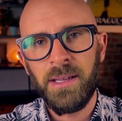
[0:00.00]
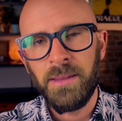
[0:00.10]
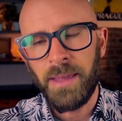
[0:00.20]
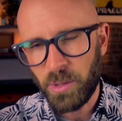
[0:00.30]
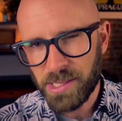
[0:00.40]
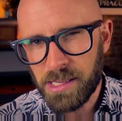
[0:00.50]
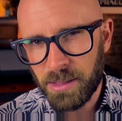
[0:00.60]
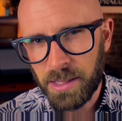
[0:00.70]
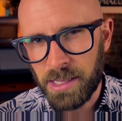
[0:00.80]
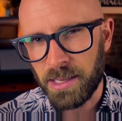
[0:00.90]
That was until
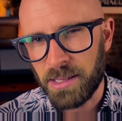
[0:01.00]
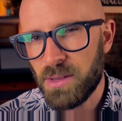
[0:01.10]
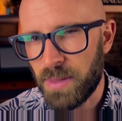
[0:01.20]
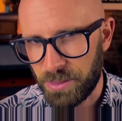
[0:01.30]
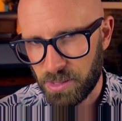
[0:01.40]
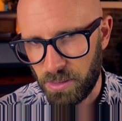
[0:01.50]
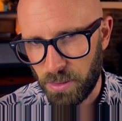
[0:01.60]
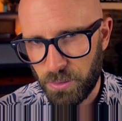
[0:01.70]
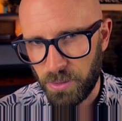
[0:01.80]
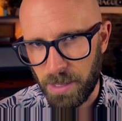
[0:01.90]
the year
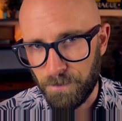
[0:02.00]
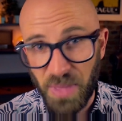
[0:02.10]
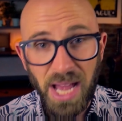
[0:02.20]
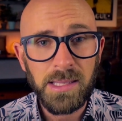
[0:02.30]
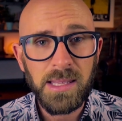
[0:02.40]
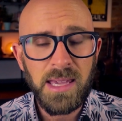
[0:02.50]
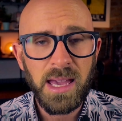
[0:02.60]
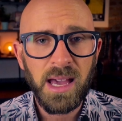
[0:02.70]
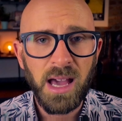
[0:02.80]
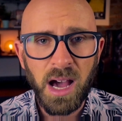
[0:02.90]
2003. That's the
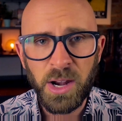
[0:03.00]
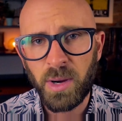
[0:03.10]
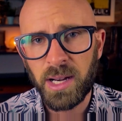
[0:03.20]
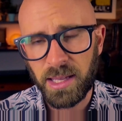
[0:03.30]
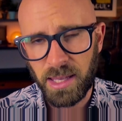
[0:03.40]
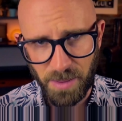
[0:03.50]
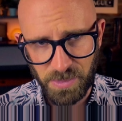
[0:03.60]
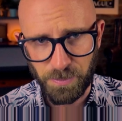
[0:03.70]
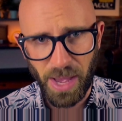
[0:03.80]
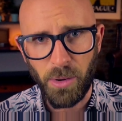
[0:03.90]
year Erdogan came
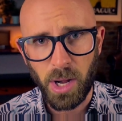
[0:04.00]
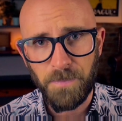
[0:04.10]
to power.